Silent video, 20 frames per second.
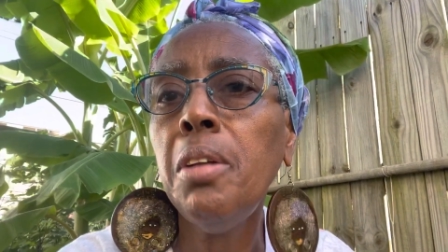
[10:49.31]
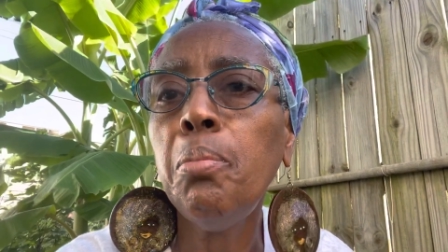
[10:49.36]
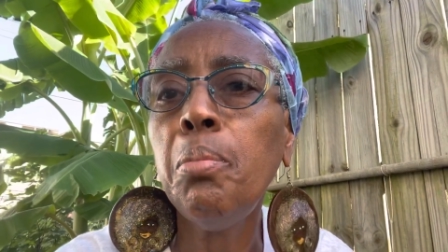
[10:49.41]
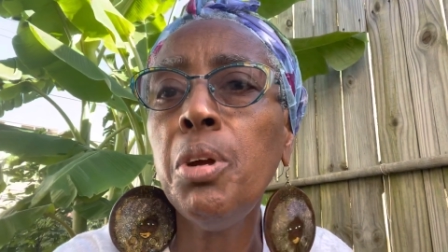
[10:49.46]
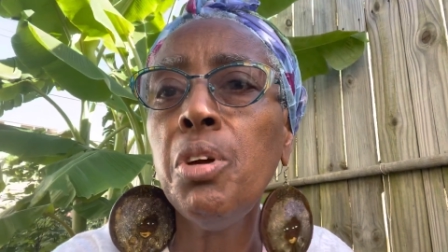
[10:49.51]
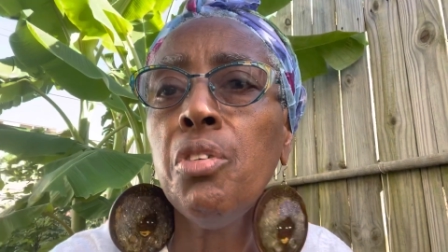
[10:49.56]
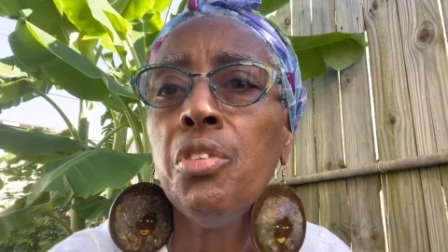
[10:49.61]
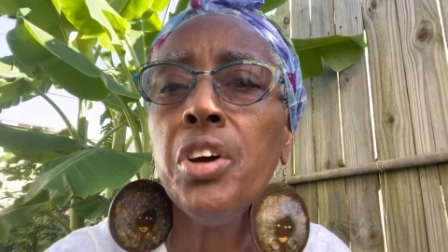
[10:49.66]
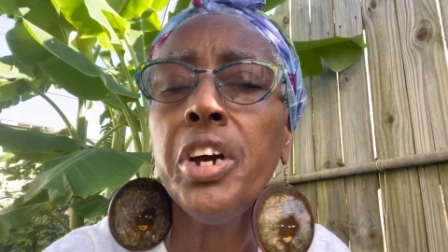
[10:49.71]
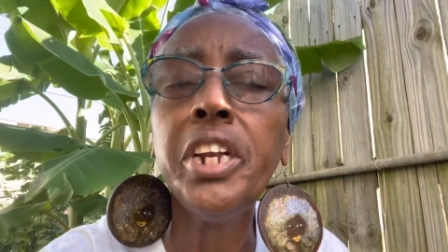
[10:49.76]
Be
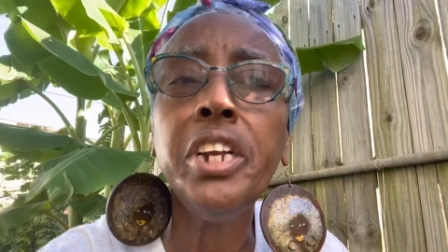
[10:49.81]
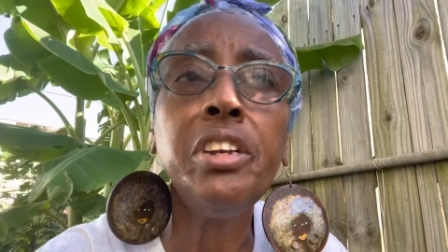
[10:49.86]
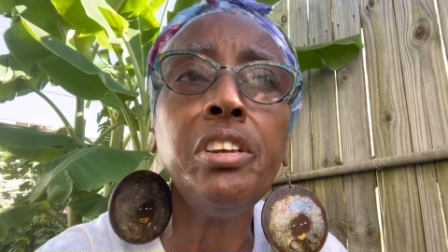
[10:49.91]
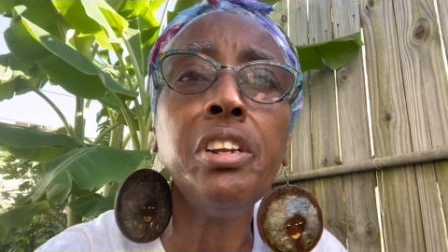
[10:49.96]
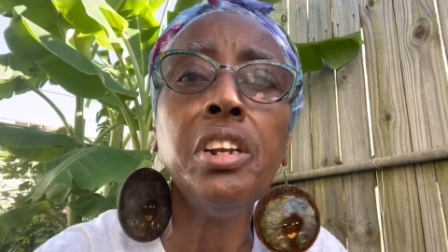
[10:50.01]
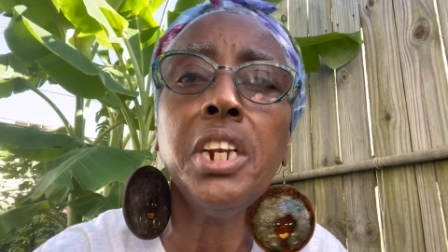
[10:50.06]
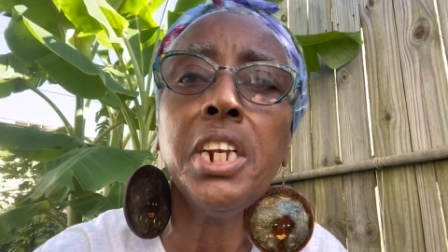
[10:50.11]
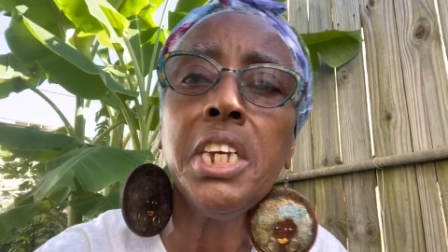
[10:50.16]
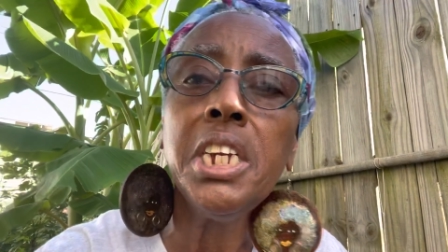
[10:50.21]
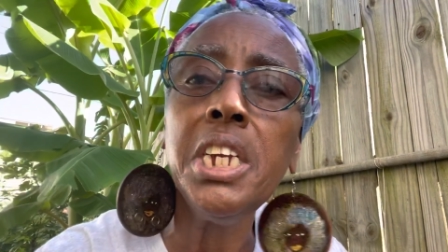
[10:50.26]
ready to
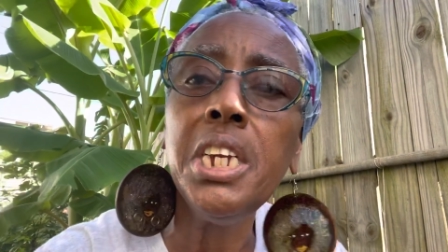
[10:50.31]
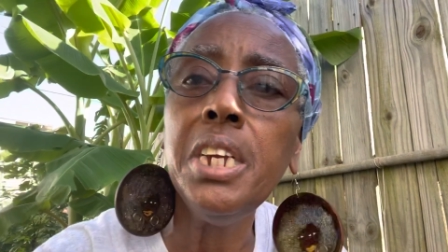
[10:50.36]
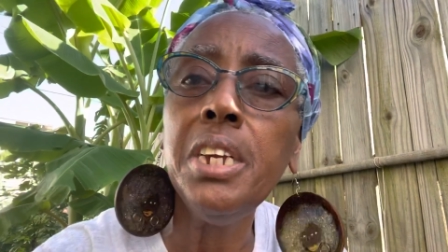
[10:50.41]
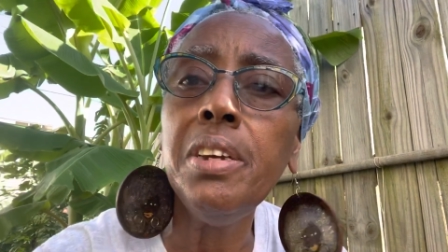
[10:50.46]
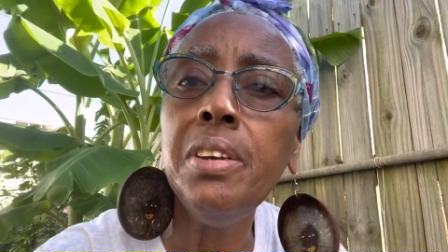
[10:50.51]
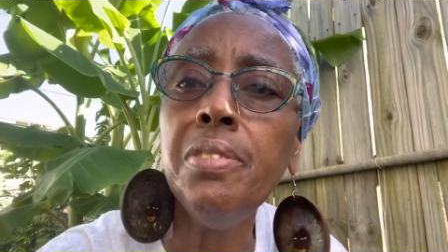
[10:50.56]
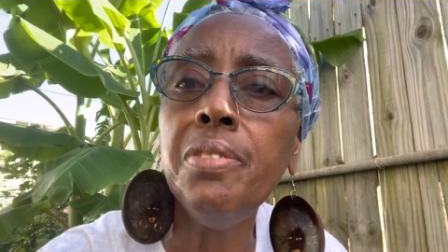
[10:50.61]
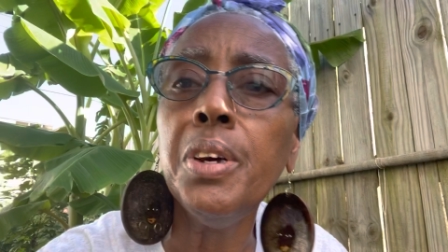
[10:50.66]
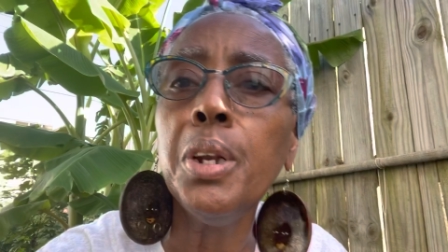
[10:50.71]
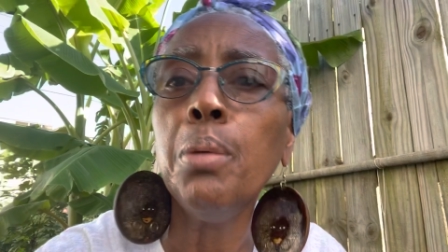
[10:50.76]

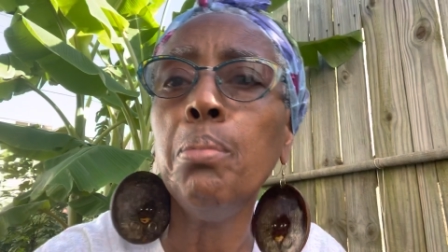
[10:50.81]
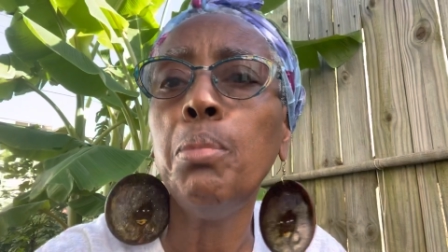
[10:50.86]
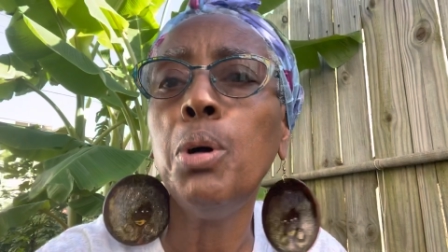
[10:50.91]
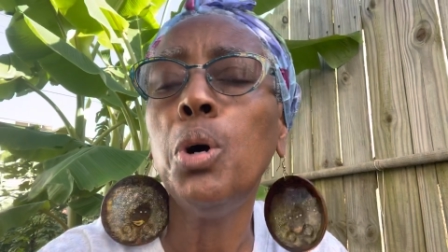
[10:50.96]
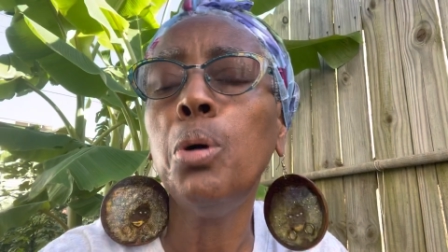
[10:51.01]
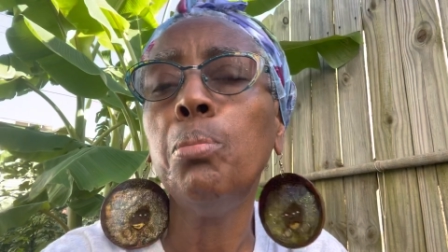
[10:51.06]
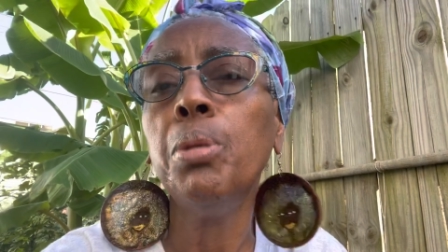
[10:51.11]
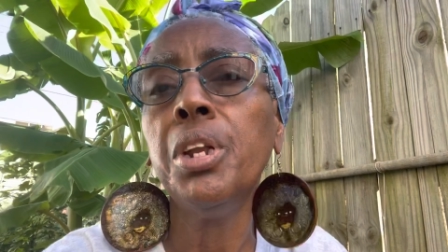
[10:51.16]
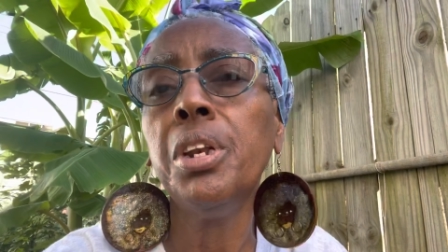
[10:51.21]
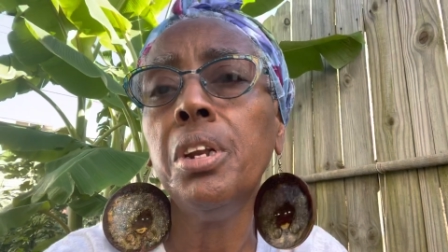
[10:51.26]
leave in a
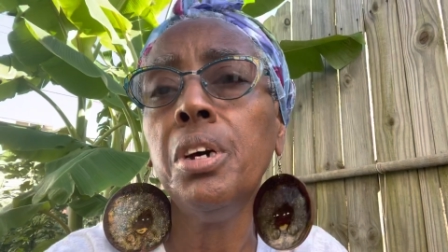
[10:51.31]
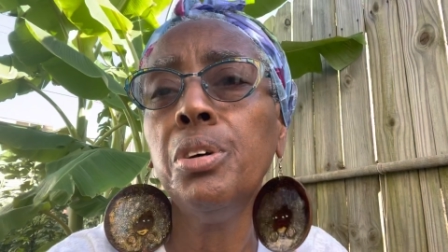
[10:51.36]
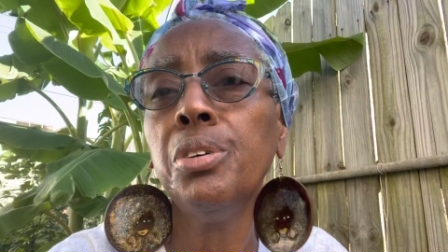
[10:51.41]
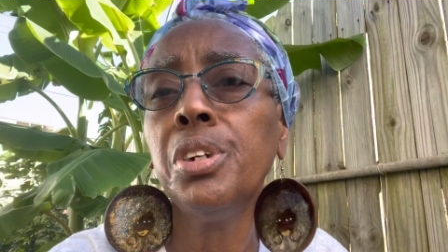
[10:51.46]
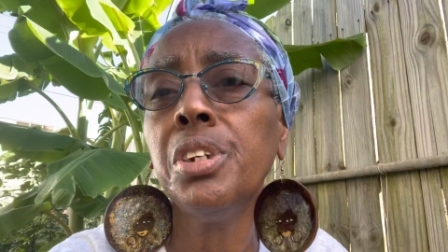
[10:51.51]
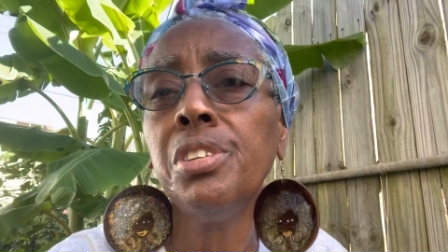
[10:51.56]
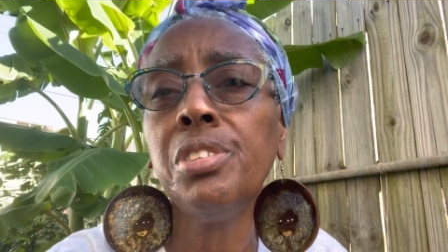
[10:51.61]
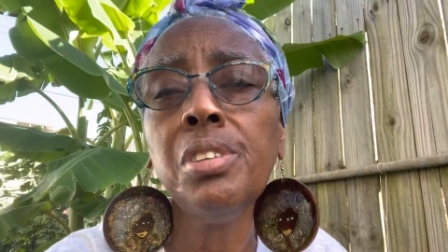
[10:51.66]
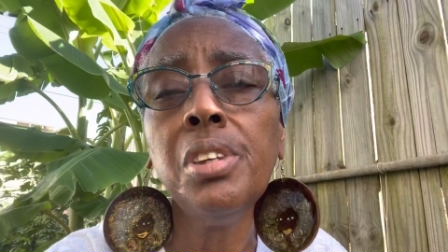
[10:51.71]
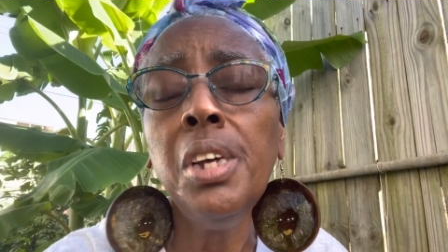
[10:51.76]
moment
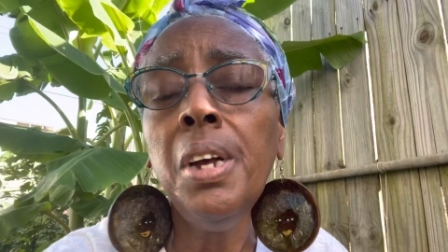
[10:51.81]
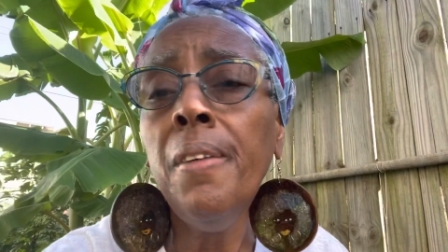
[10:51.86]
notice.